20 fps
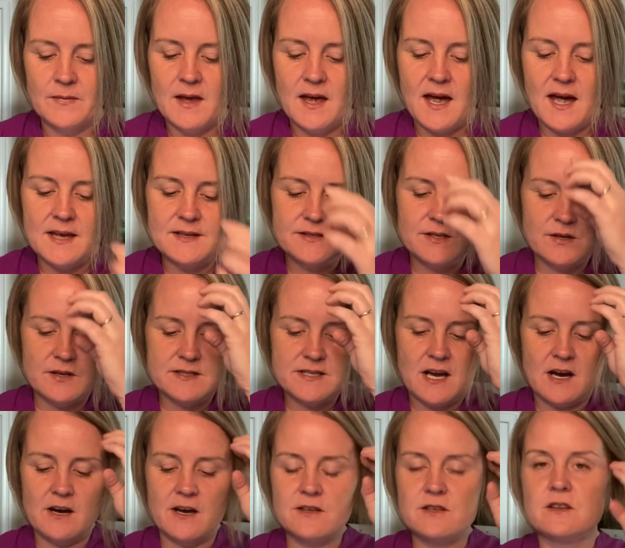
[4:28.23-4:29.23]
As
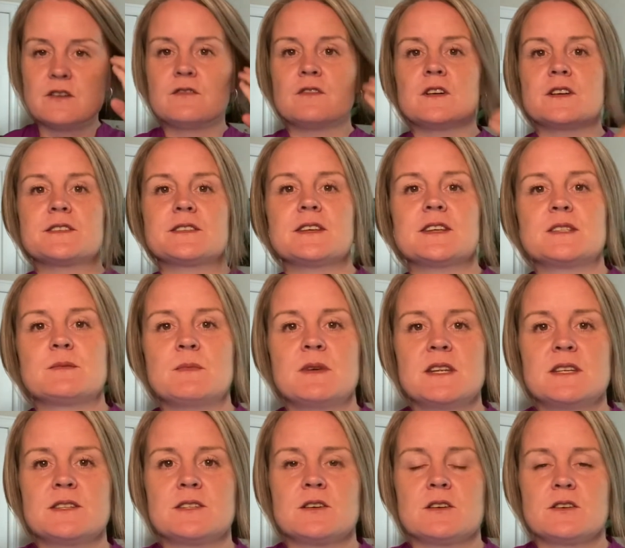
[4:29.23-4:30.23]
Unitarian Universalist
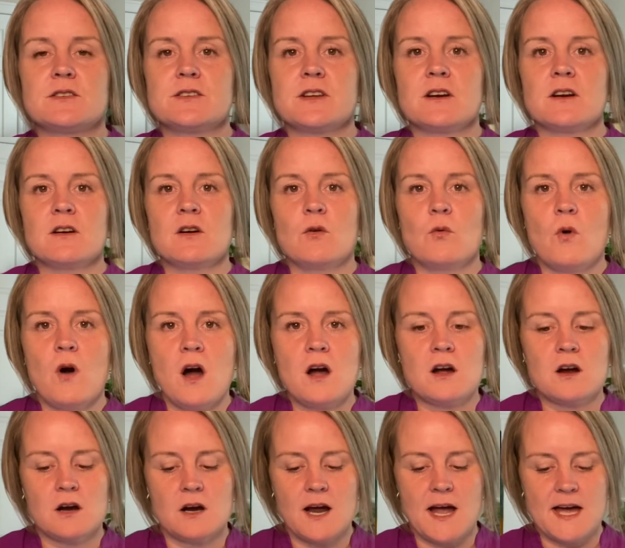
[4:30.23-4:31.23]
minister Cheryl
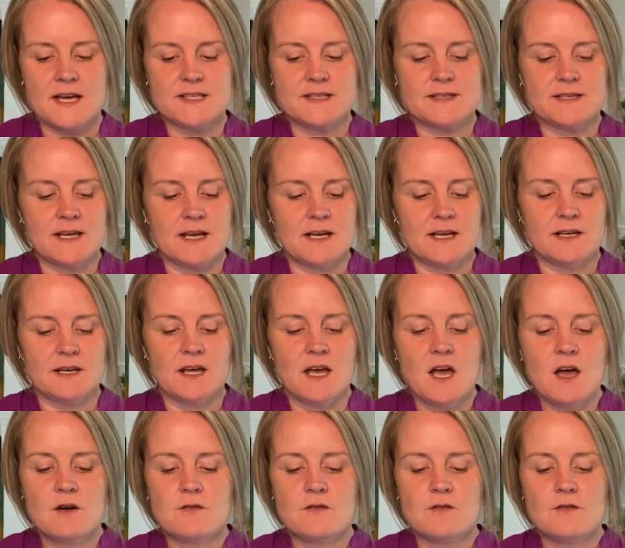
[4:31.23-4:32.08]
Walker has said,